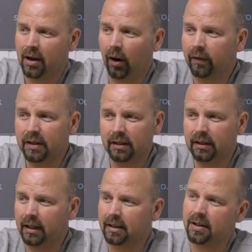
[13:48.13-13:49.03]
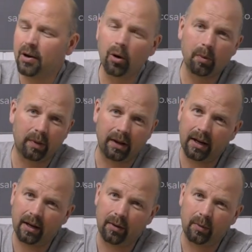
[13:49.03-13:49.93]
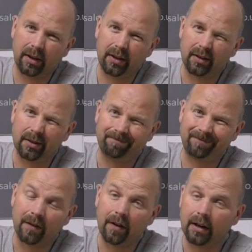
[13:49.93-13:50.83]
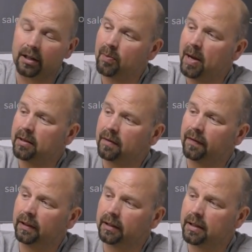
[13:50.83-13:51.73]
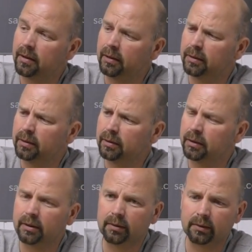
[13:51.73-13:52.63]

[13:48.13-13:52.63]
Obviously, it's not up there with the very expensive filters, although the